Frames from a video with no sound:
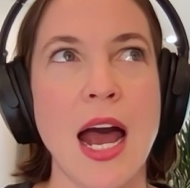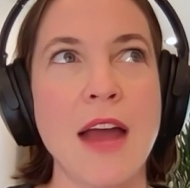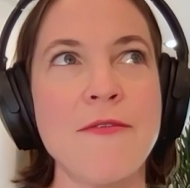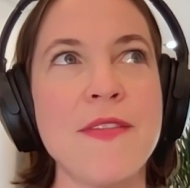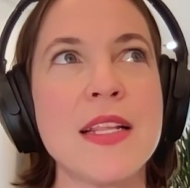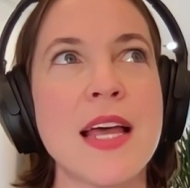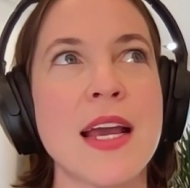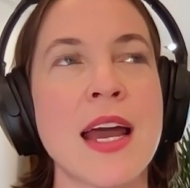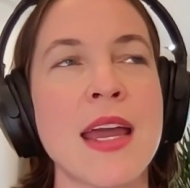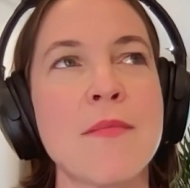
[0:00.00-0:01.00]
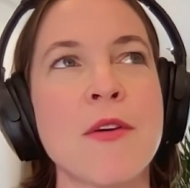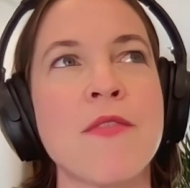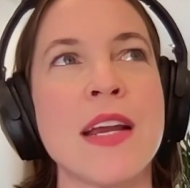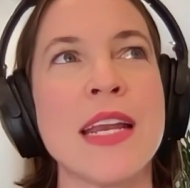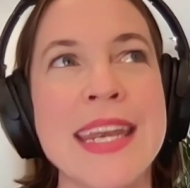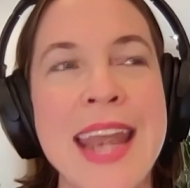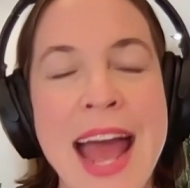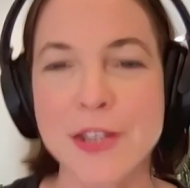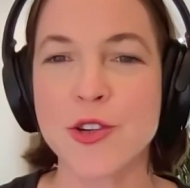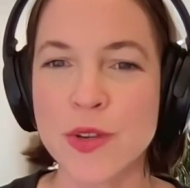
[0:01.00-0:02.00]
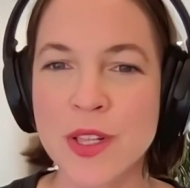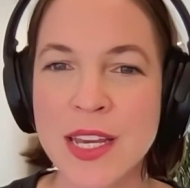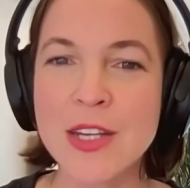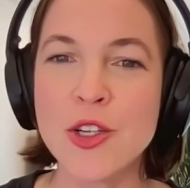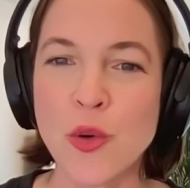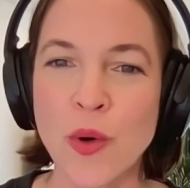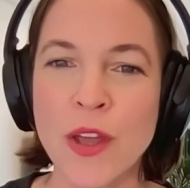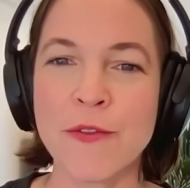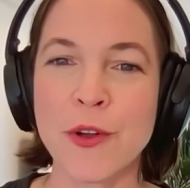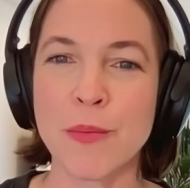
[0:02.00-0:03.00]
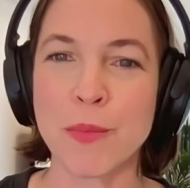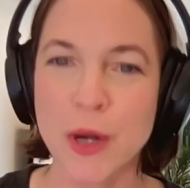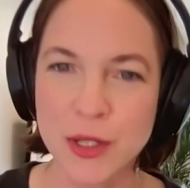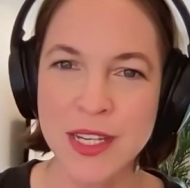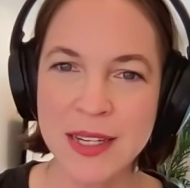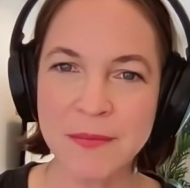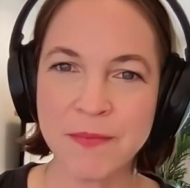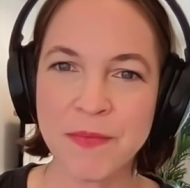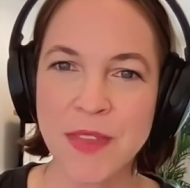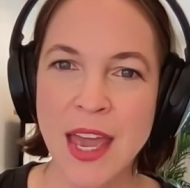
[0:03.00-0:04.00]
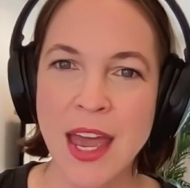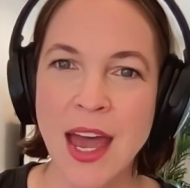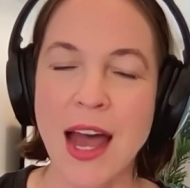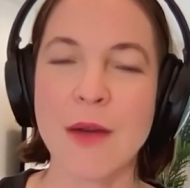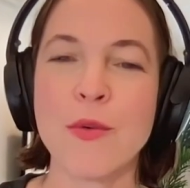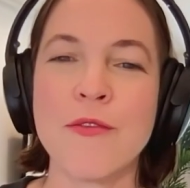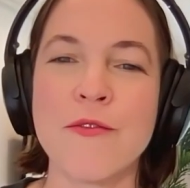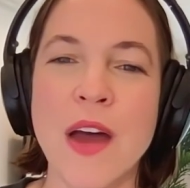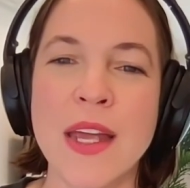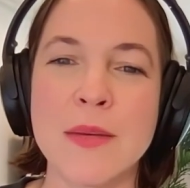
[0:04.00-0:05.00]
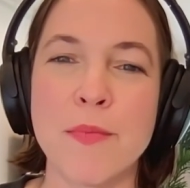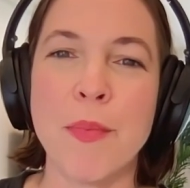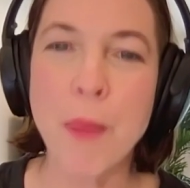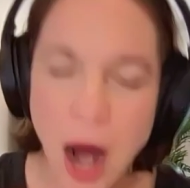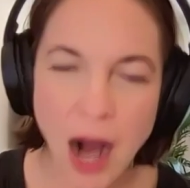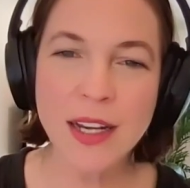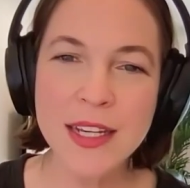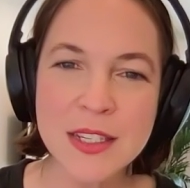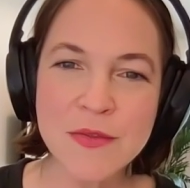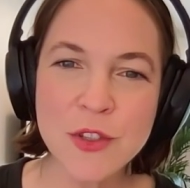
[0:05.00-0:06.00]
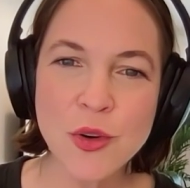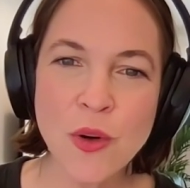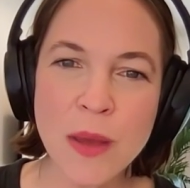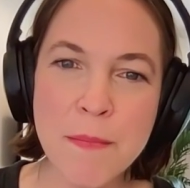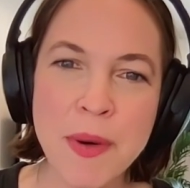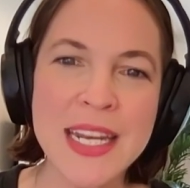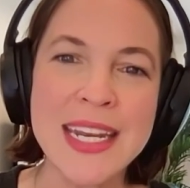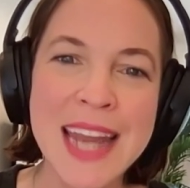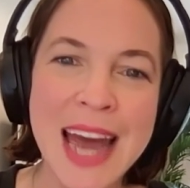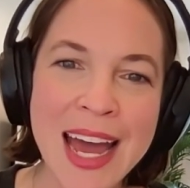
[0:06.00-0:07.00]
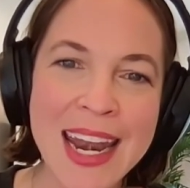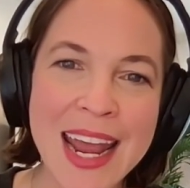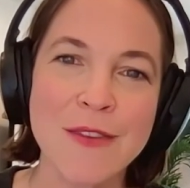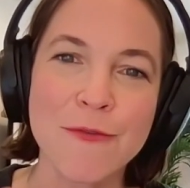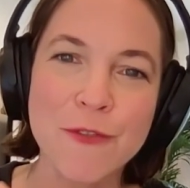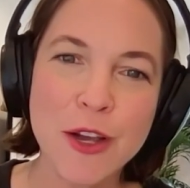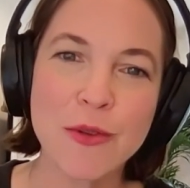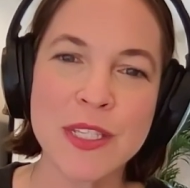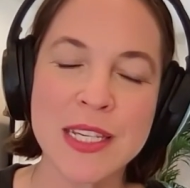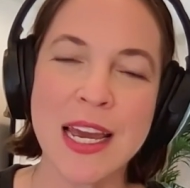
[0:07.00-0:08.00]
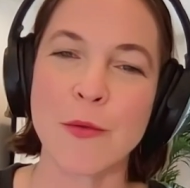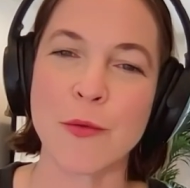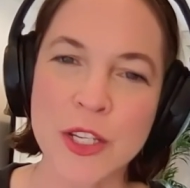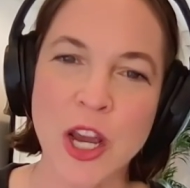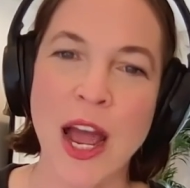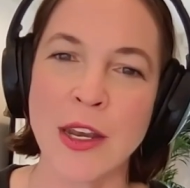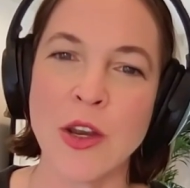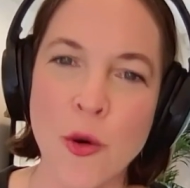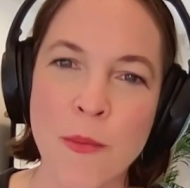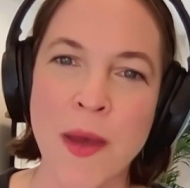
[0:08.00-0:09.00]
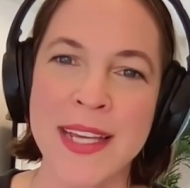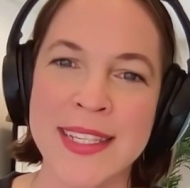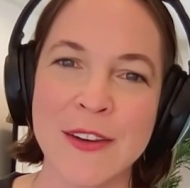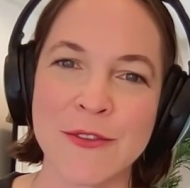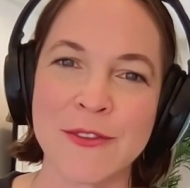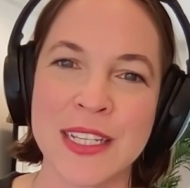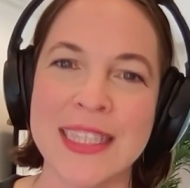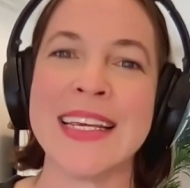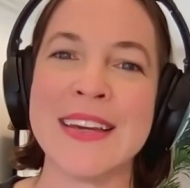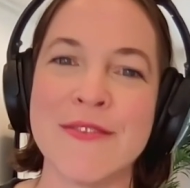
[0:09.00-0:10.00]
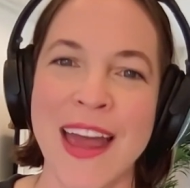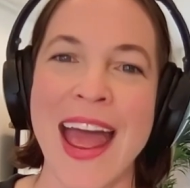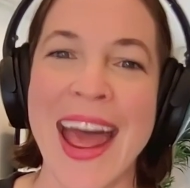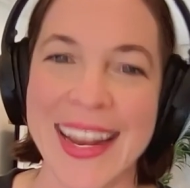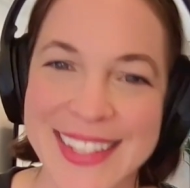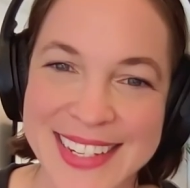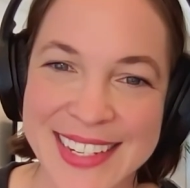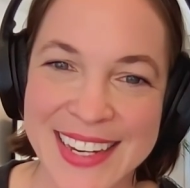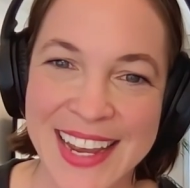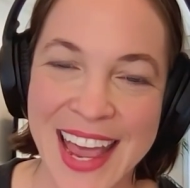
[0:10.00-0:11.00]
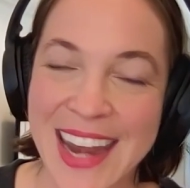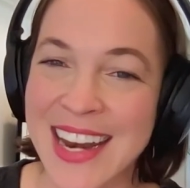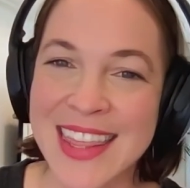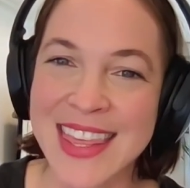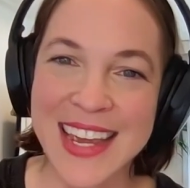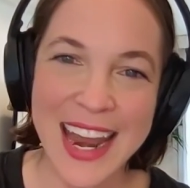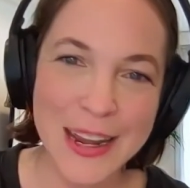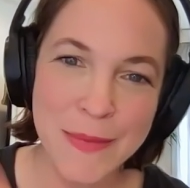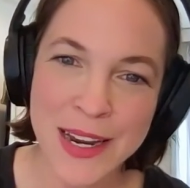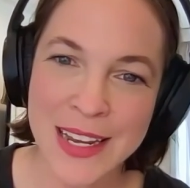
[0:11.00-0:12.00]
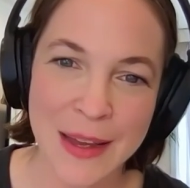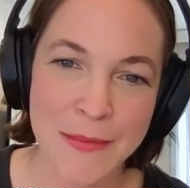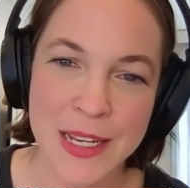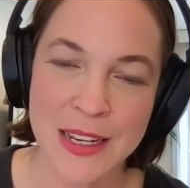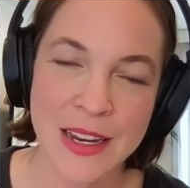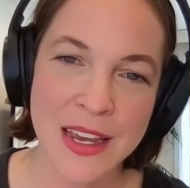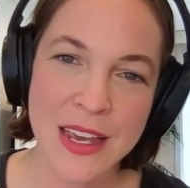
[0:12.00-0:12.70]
feel like I am a very naturally joyful person, I would find pockets of joy, but not at the frequency at which I know myself to live at. And I think anybody, I mean,